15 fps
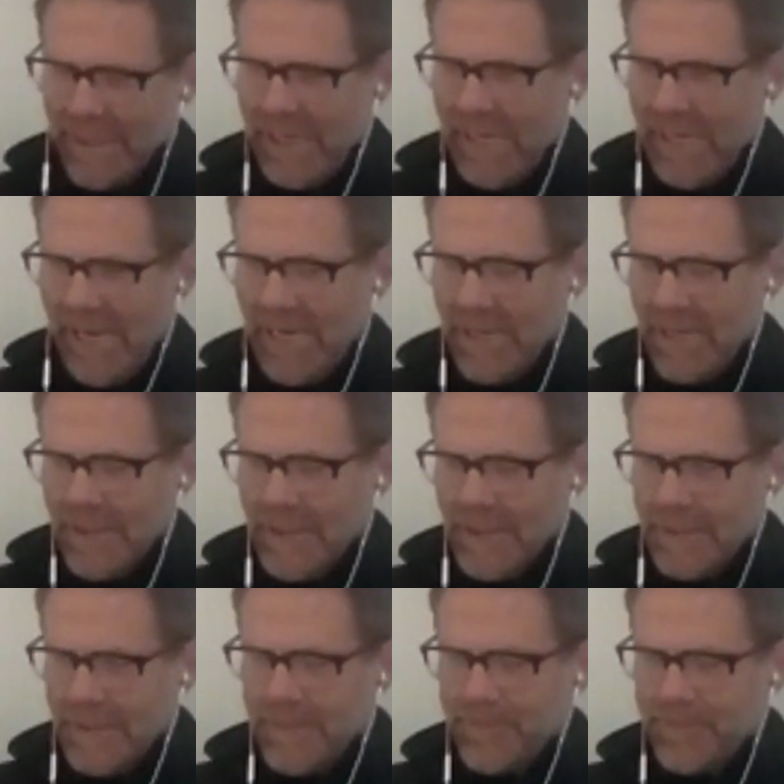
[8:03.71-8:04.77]
And
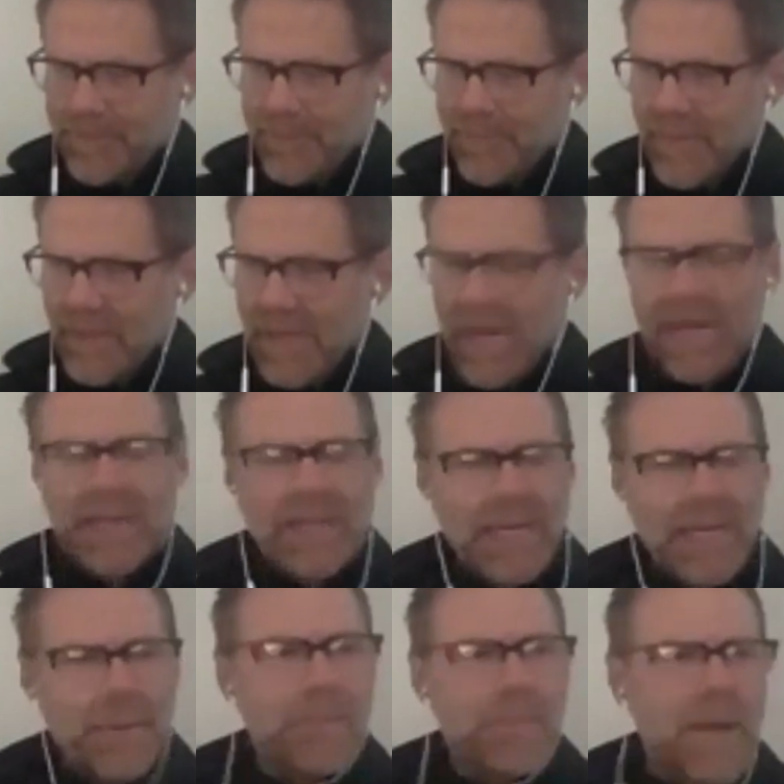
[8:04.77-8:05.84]
um, I'd
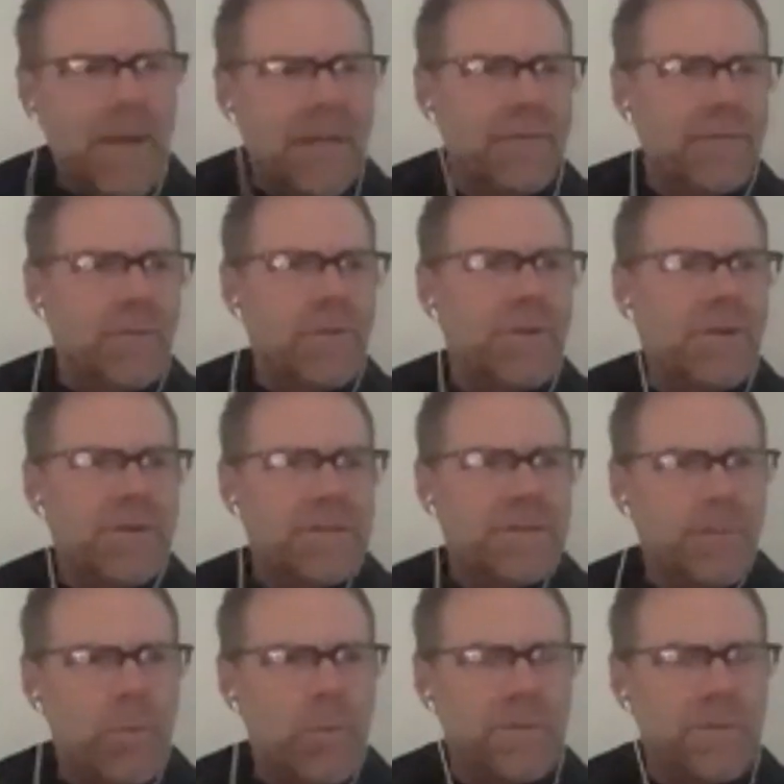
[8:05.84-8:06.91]
kept my divorce
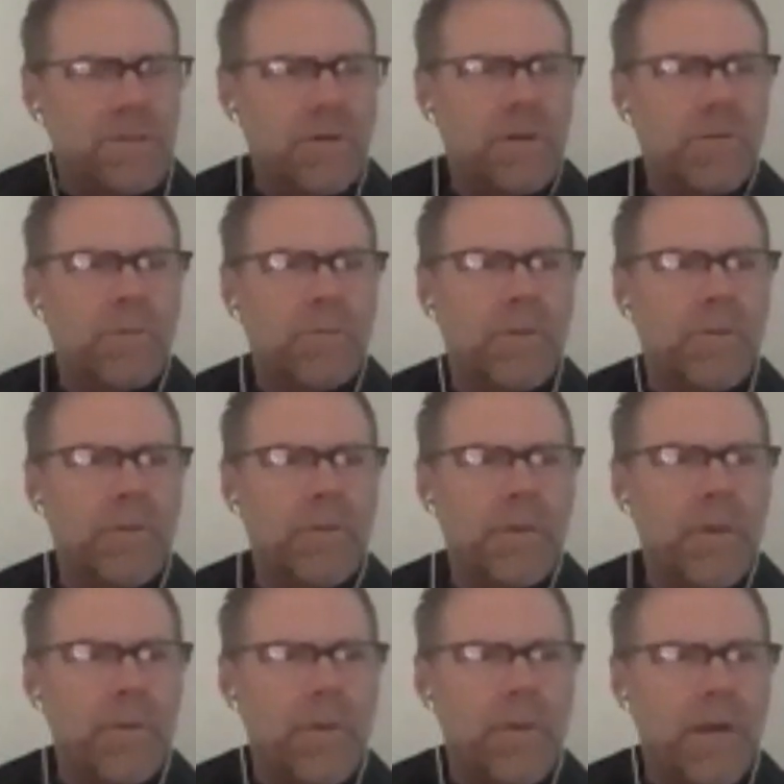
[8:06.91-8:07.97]
and what was going on with
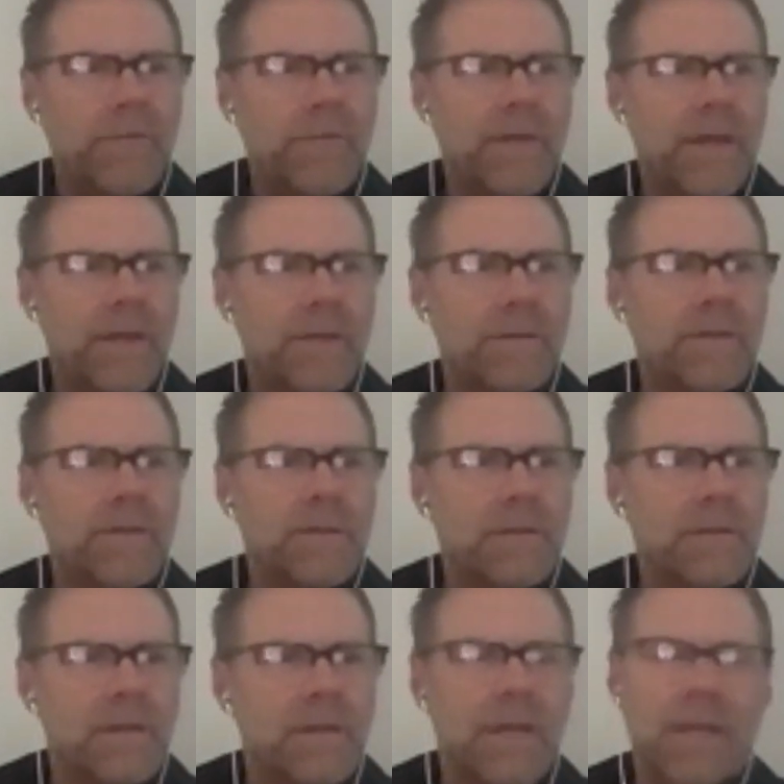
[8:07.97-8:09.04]
my wife kind of
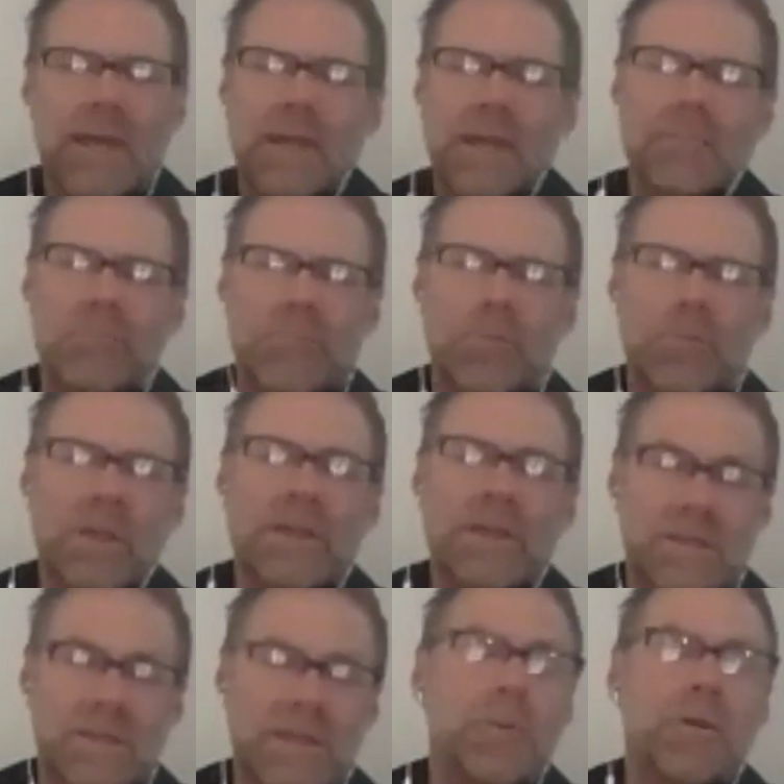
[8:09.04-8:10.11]
in and really
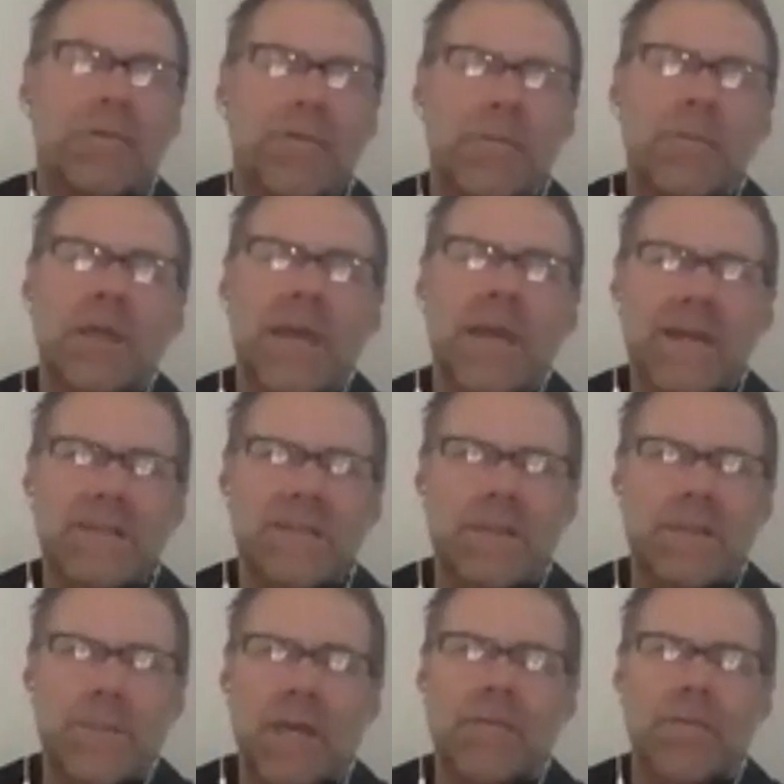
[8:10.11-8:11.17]
secret from the guys in
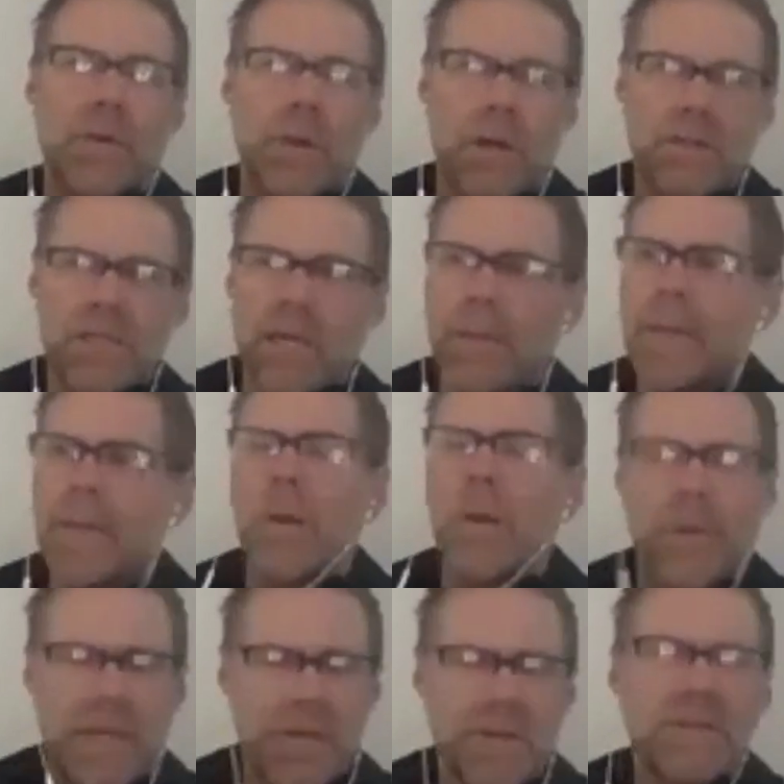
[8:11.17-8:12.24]
the band for a long time and my
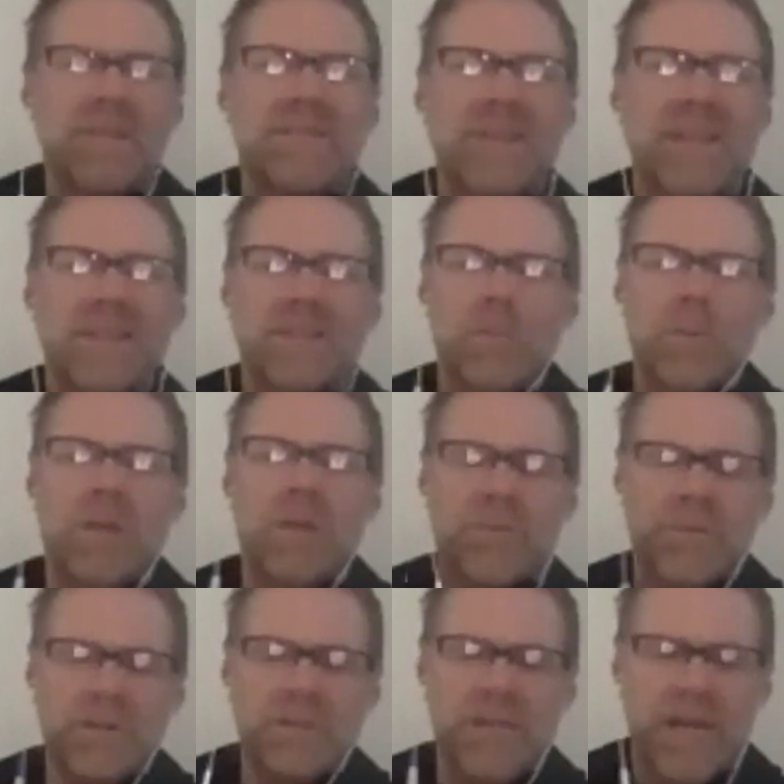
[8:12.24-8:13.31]
parents because I just wanted to
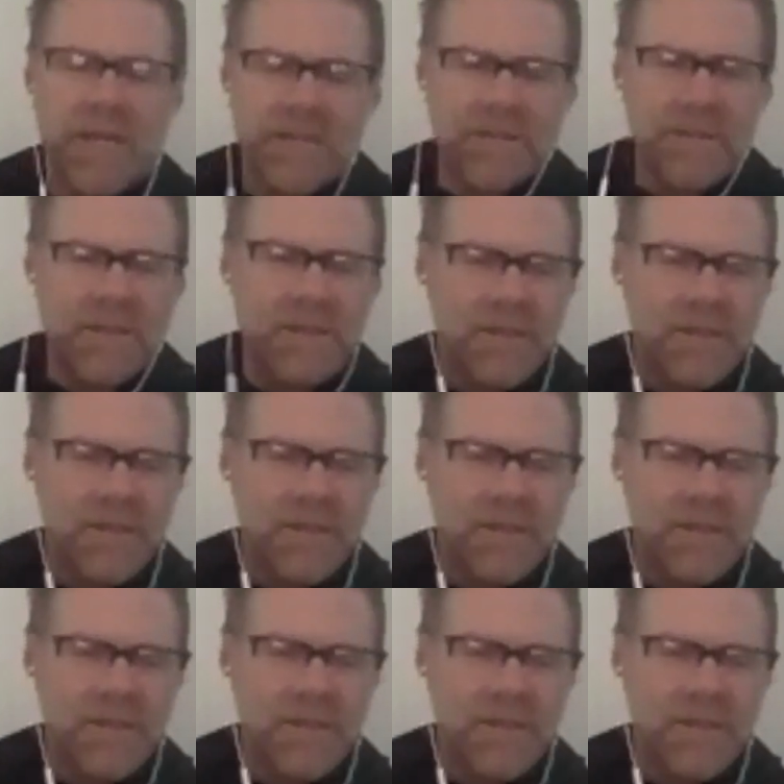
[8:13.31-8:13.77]
protect